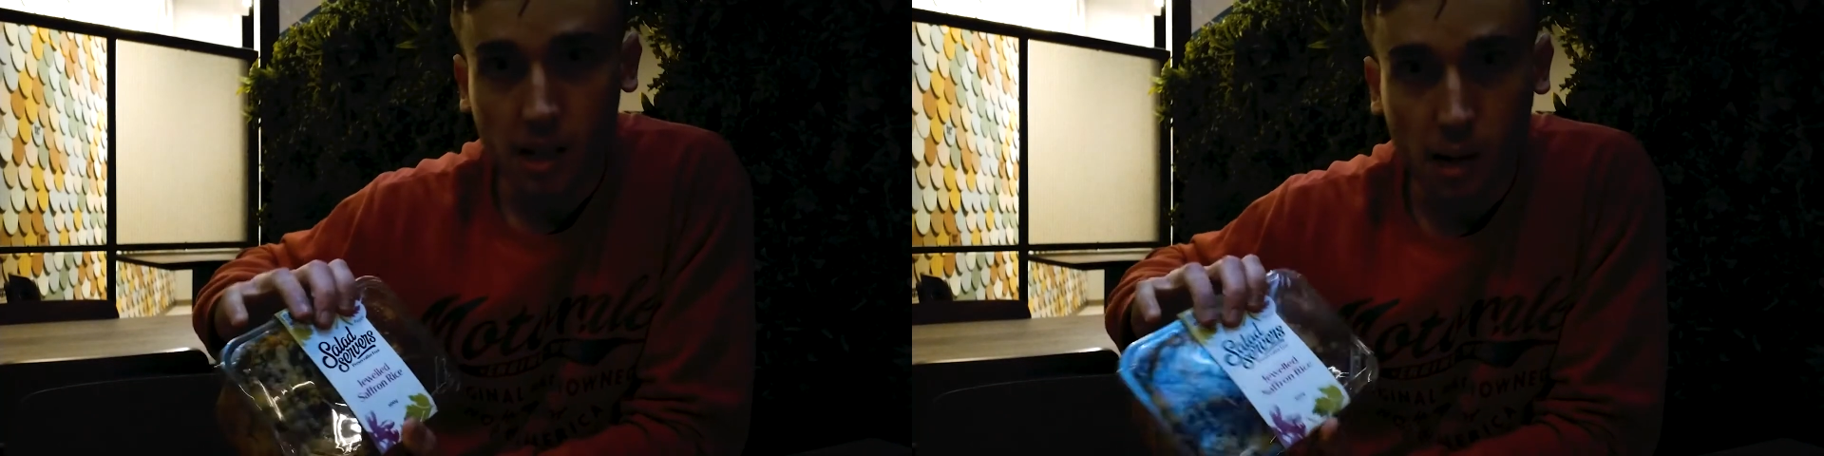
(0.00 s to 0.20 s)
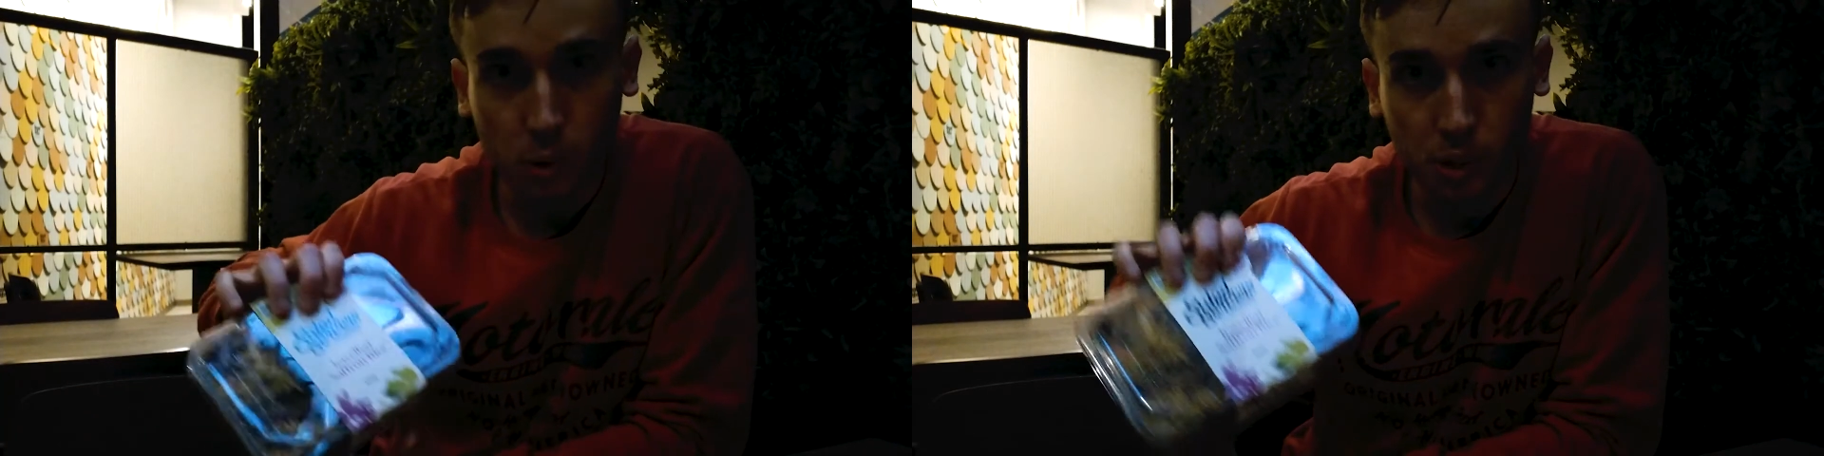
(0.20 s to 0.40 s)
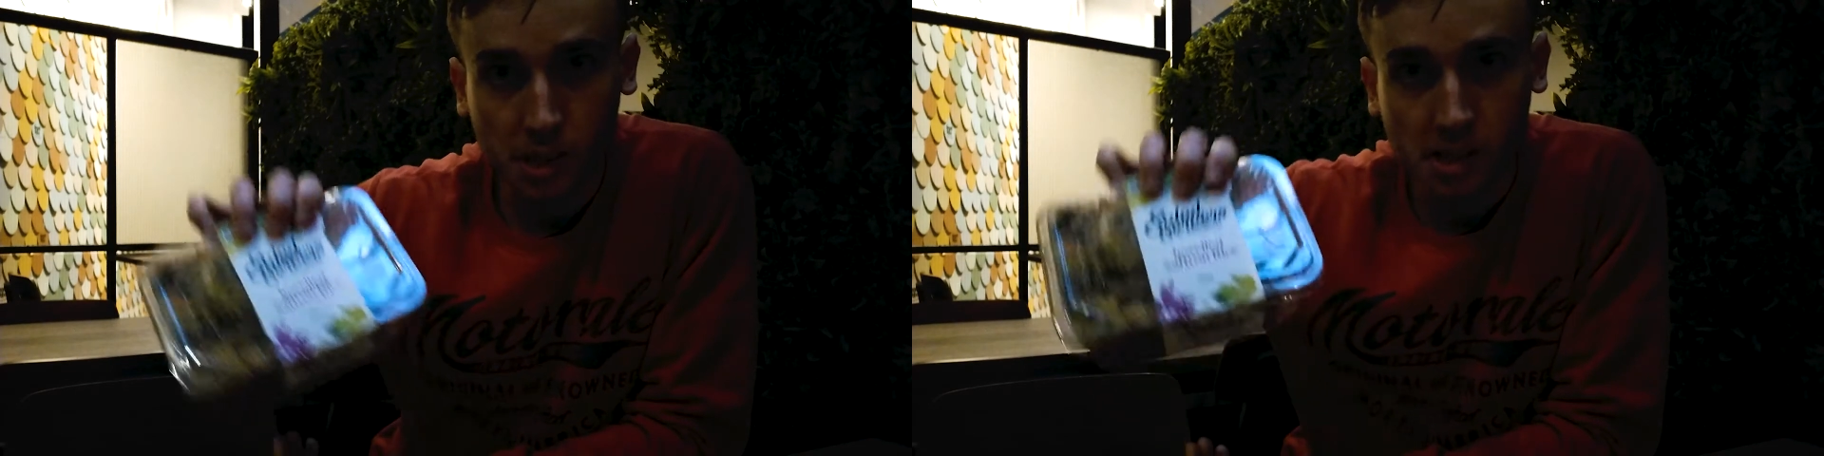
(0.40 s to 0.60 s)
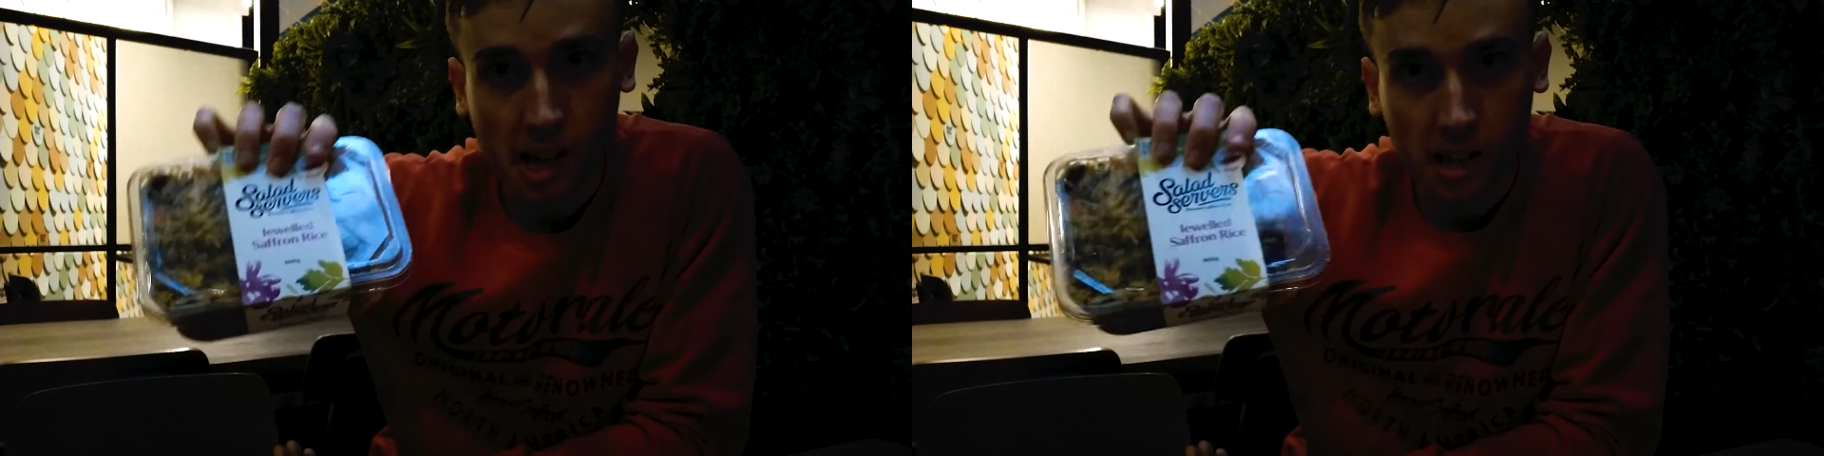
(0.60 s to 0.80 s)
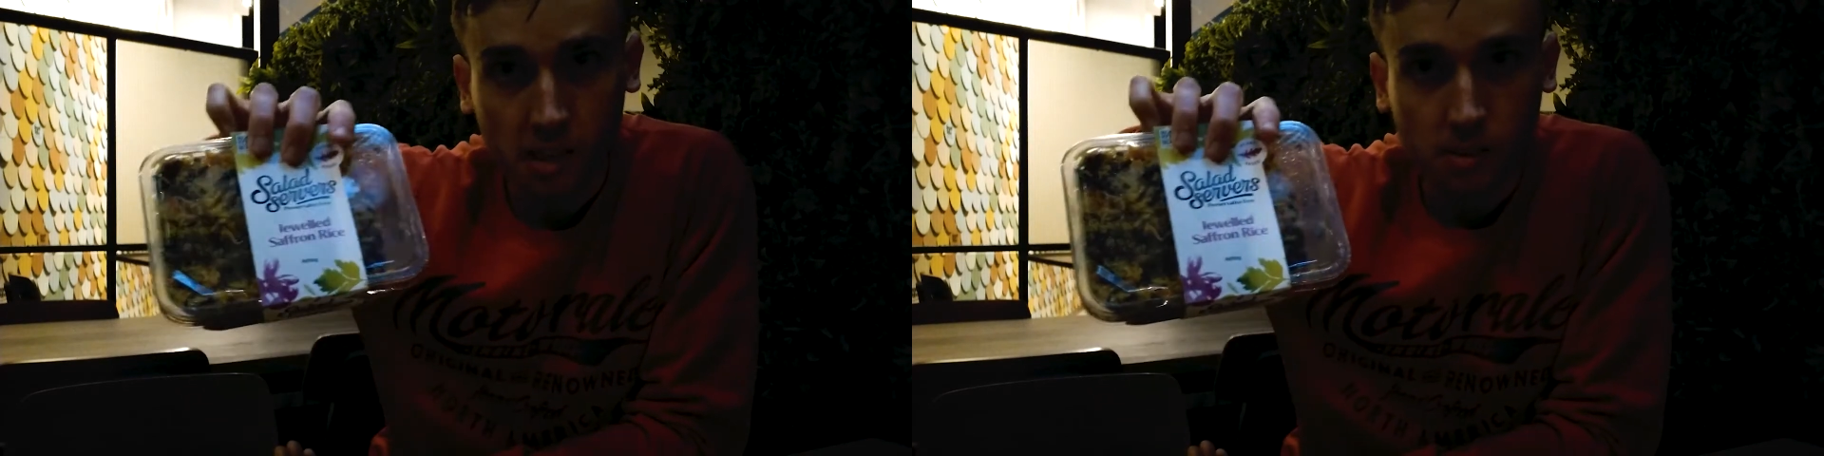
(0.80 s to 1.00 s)
I bought this
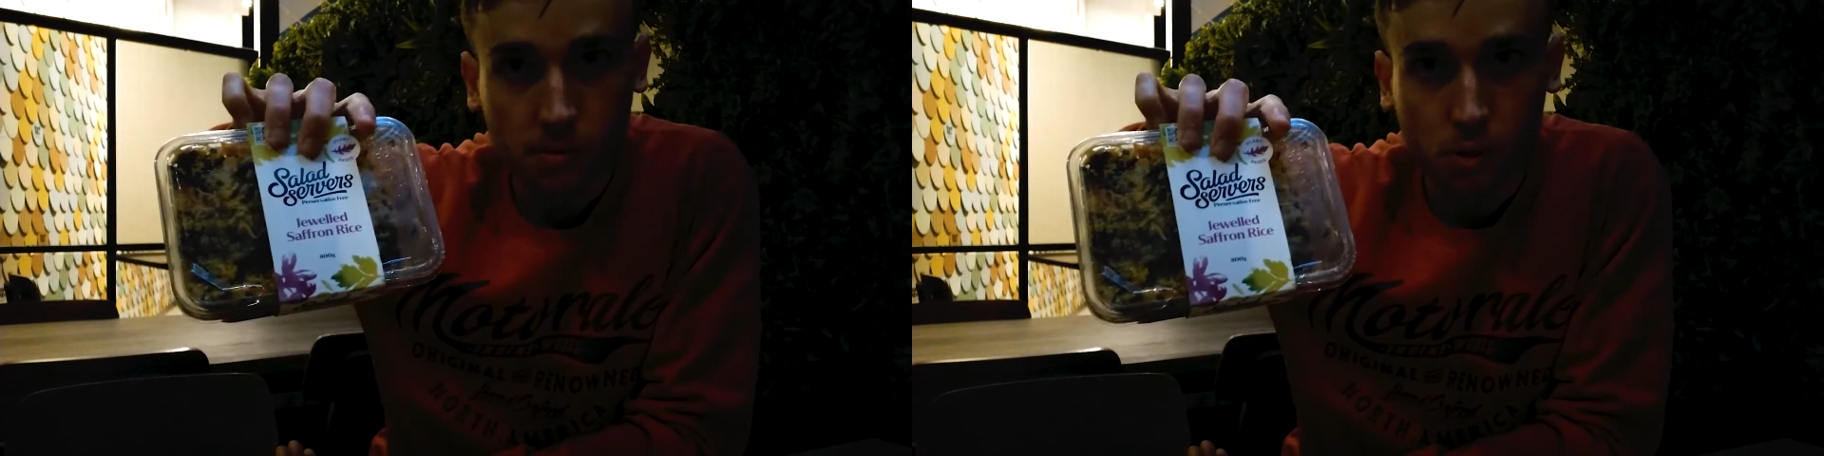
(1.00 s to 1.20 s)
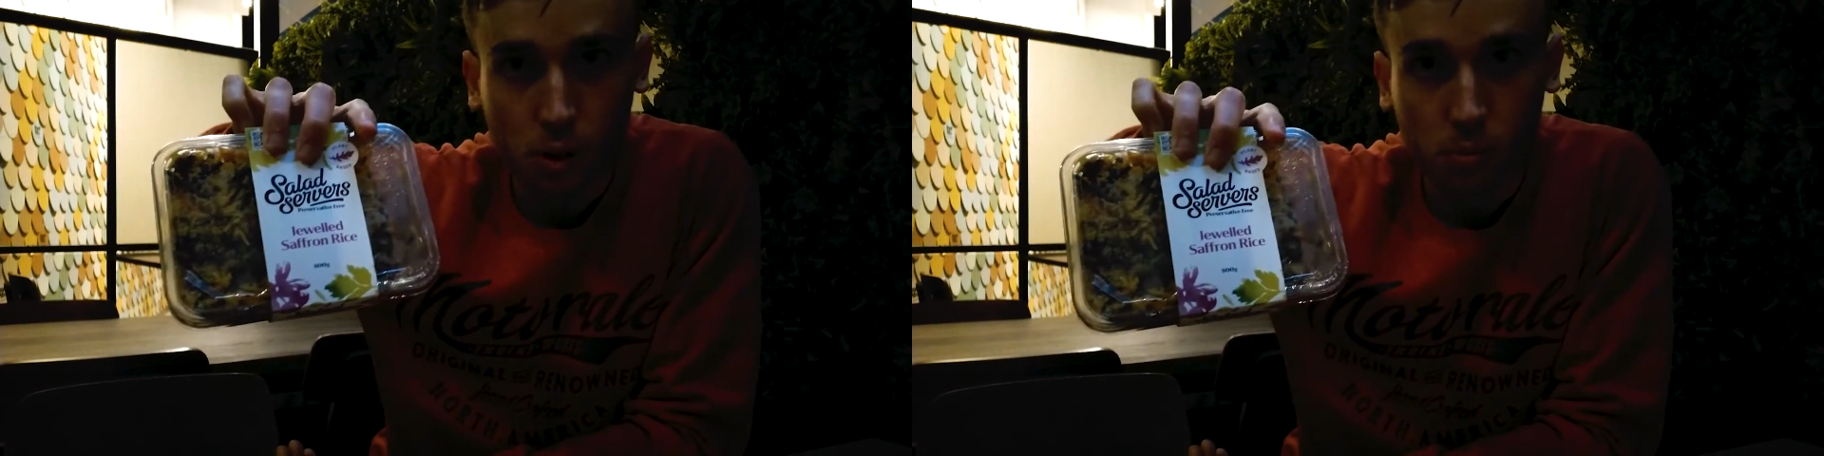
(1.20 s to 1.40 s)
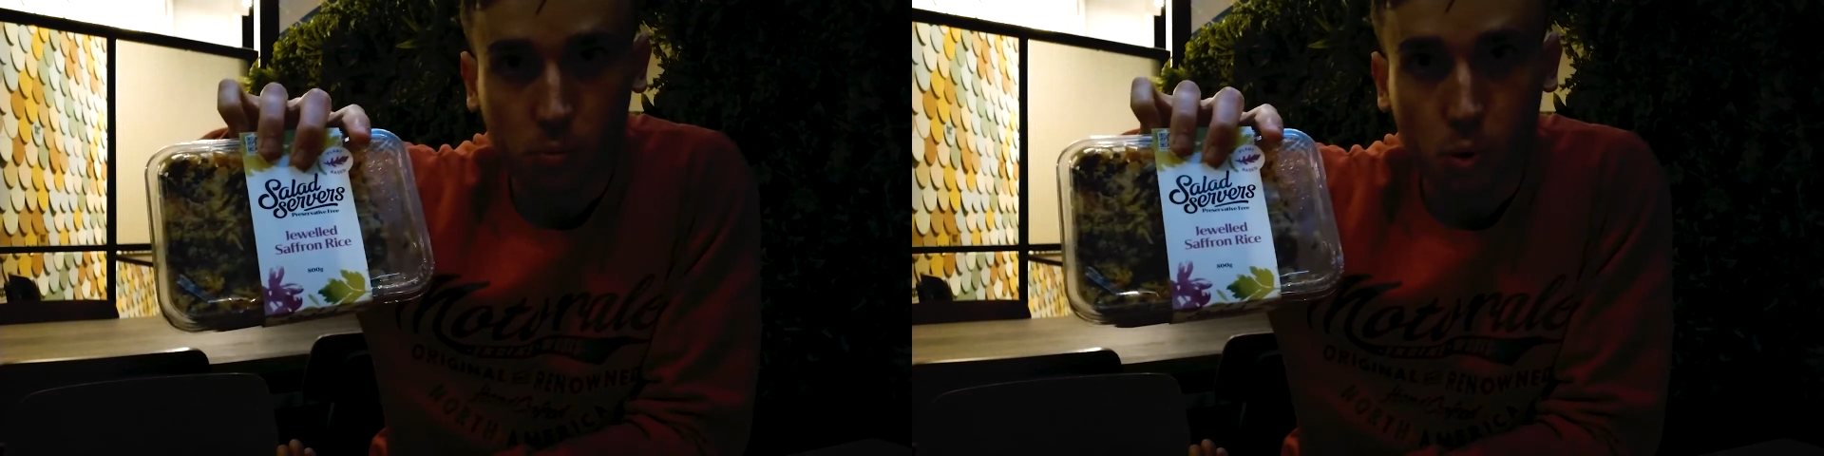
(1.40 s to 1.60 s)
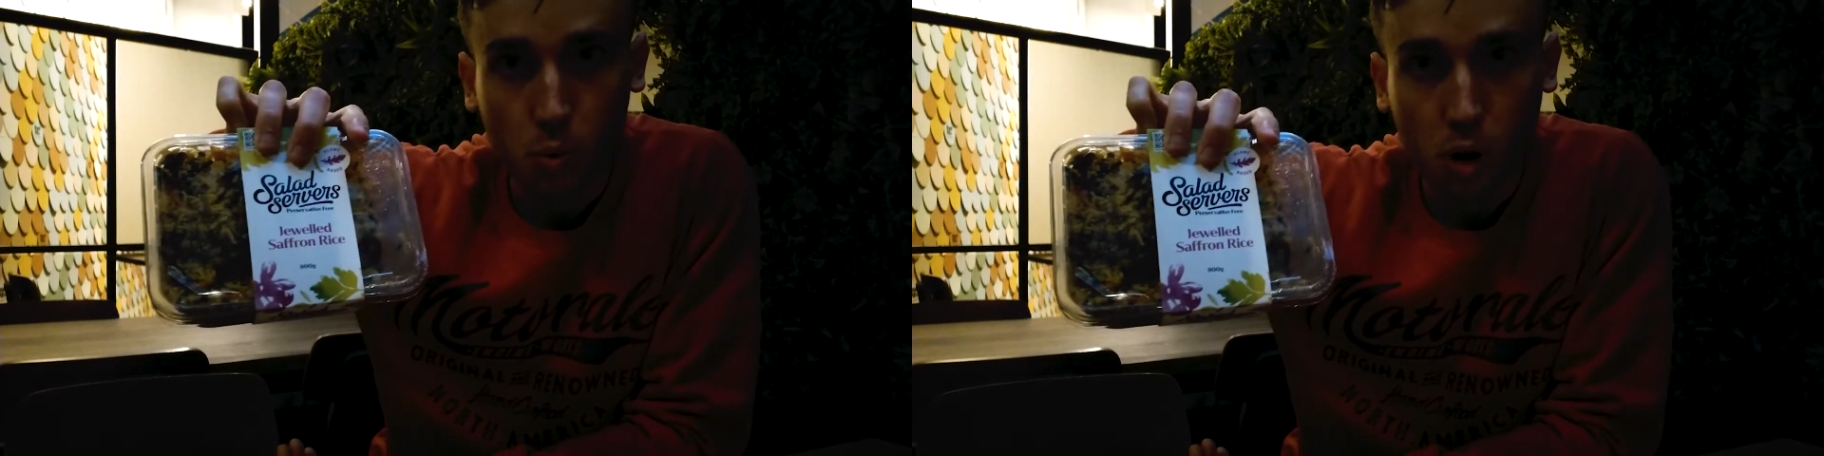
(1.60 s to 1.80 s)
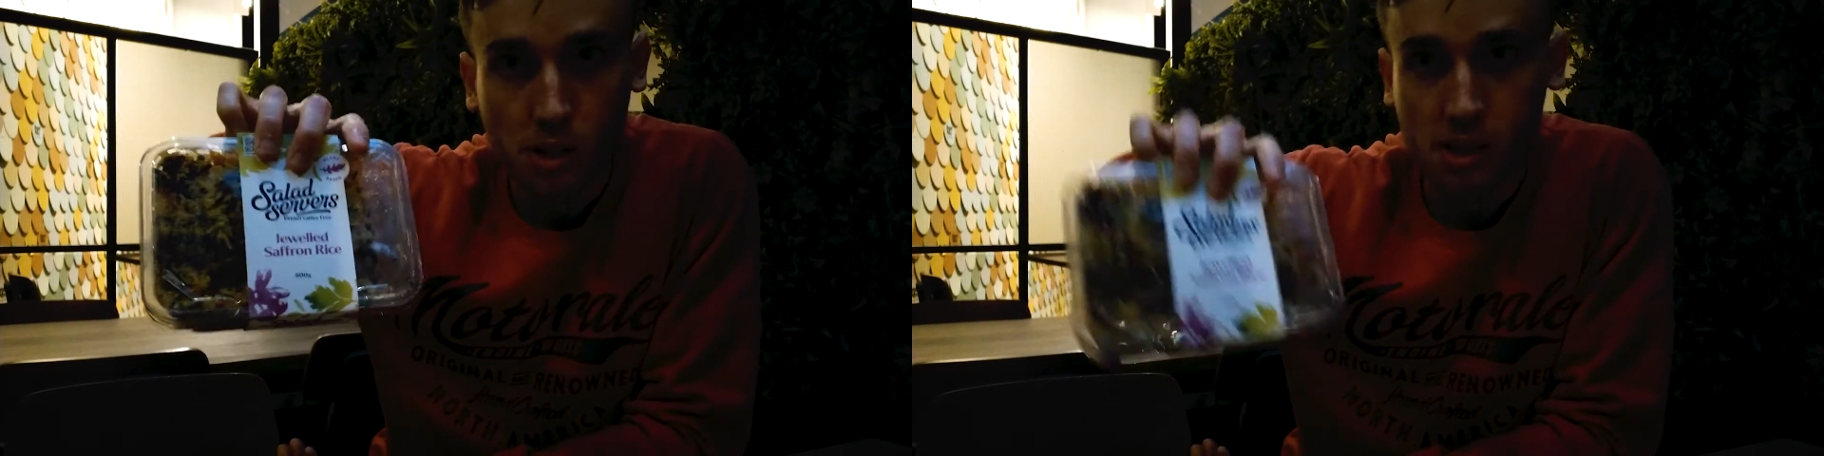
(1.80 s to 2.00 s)
salad from
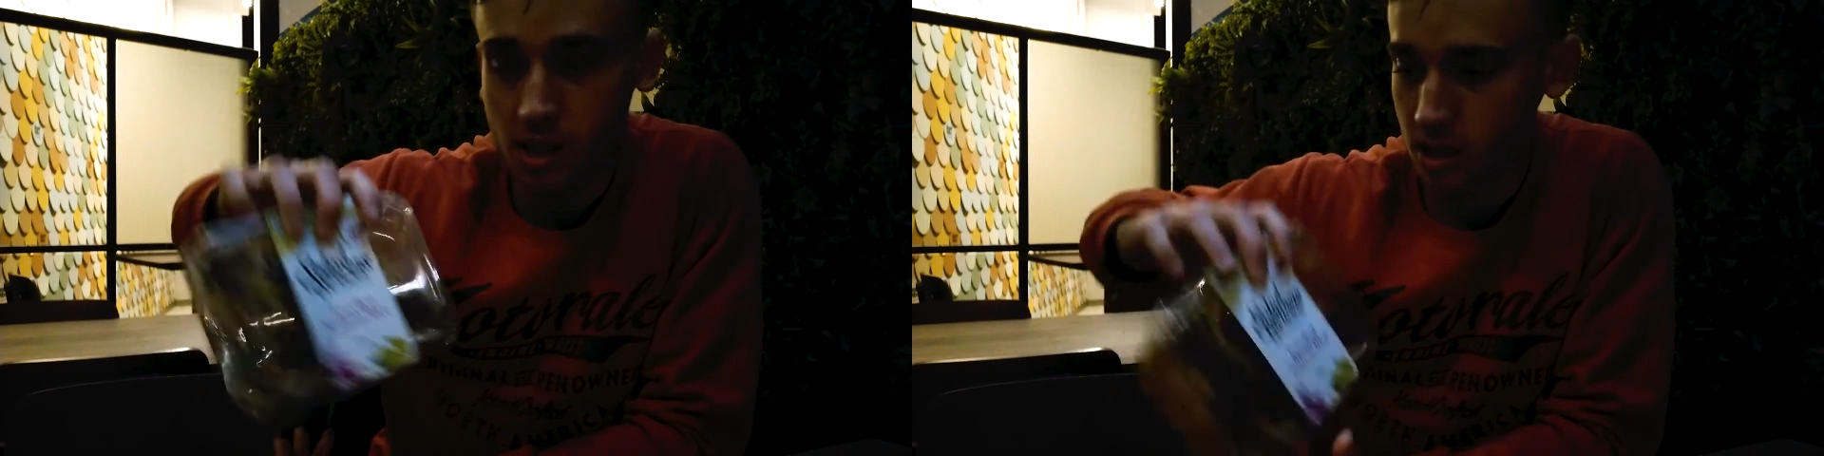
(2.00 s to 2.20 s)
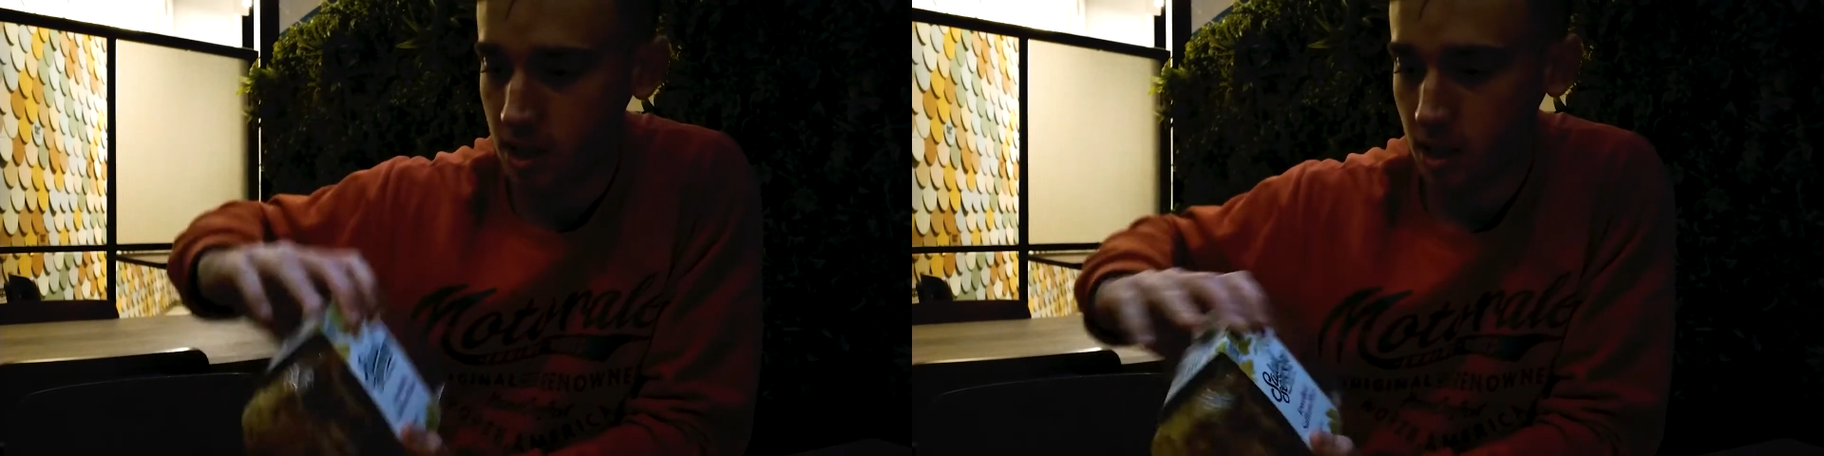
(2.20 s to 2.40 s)
Woolworths